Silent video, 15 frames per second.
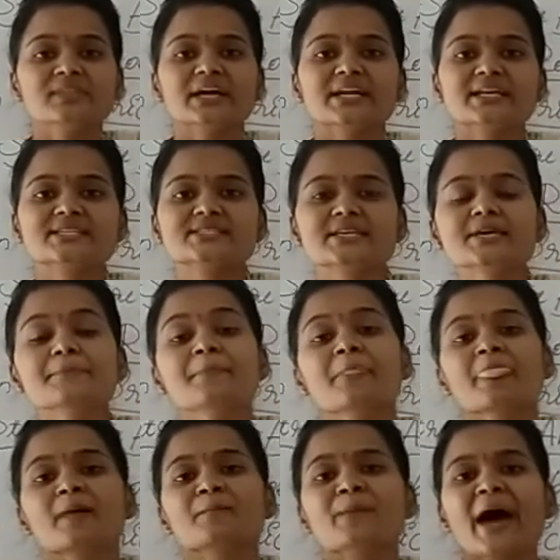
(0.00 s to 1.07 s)
That is the
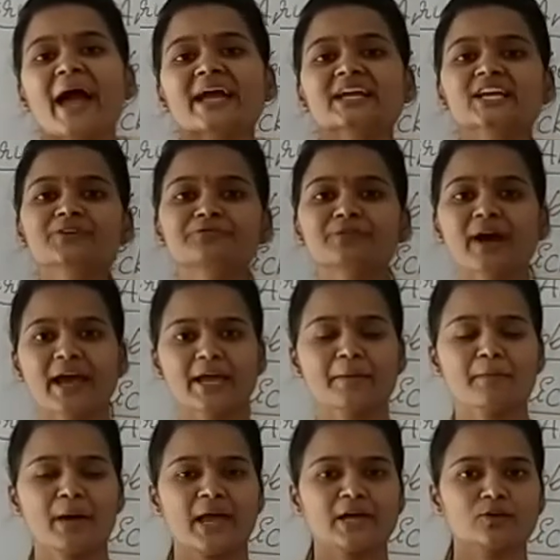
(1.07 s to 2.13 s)

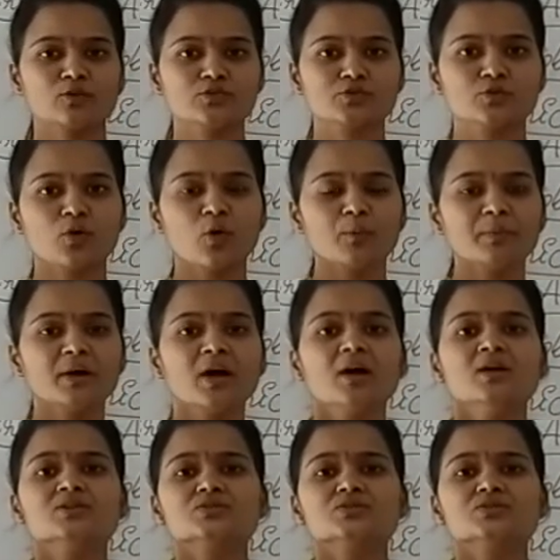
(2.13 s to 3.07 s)
magnifying microscope.